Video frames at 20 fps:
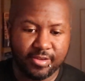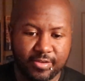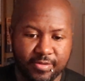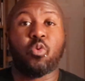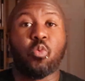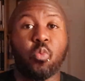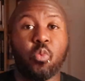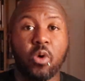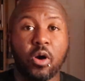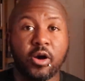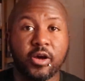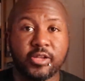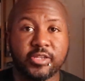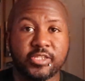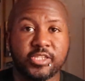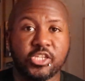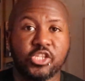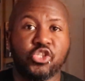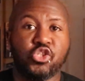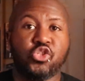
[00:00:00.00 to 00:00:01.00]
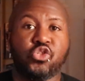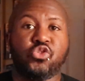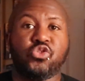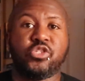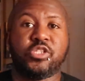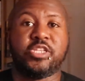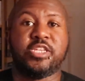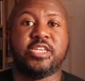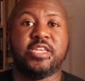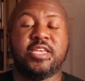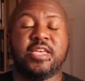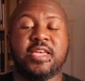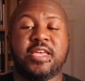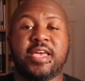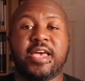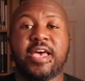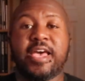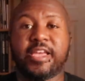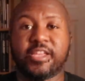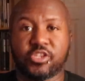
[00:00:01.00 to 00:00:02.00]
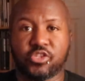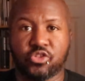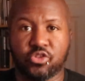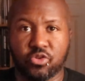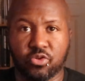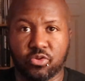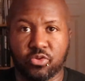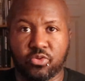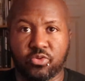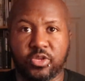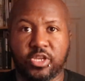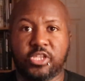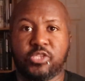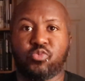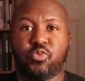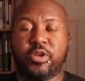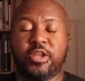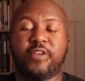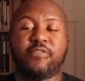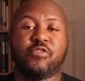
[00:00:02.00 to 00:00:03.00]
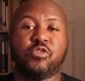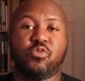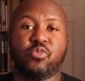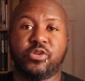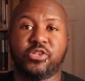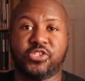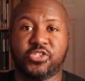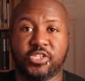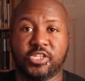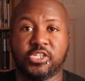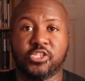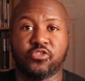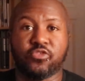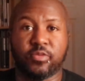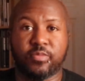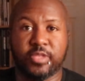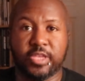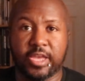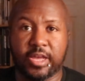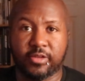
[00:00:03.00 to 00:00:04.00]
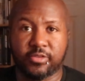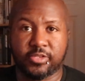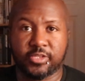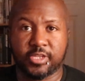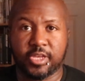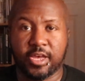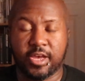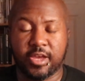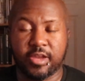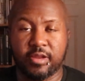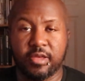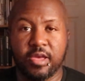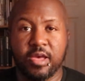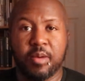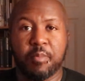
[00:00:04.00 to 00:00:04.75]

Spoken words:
The want is usually external. It's what everyone sees from the outside.